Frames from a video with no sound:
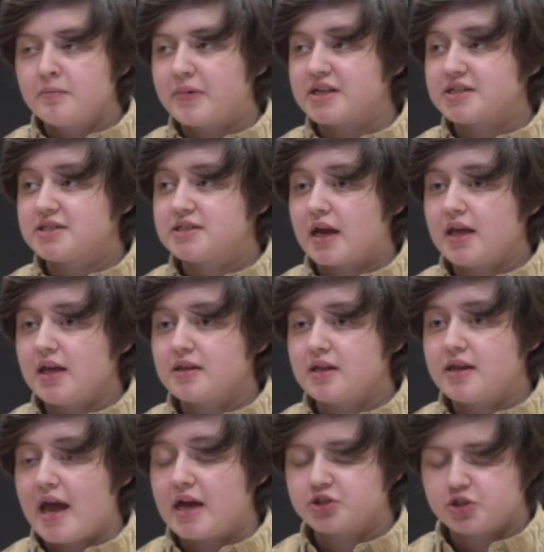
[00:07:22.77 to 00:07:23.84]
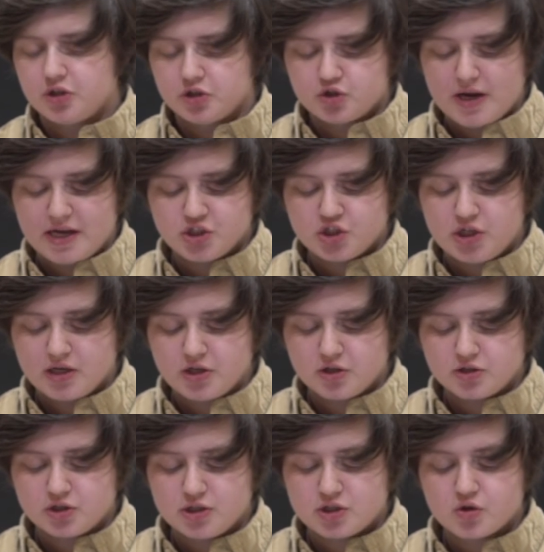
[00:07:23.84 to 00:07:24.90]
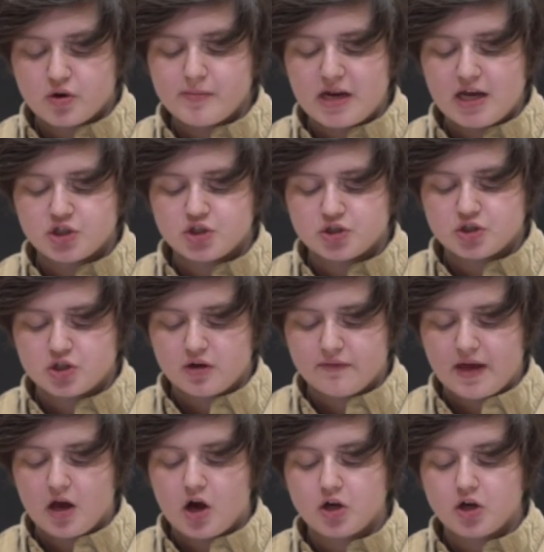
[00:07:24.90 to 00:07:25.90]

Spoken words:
But a study in the National Transgender Discrimination Survey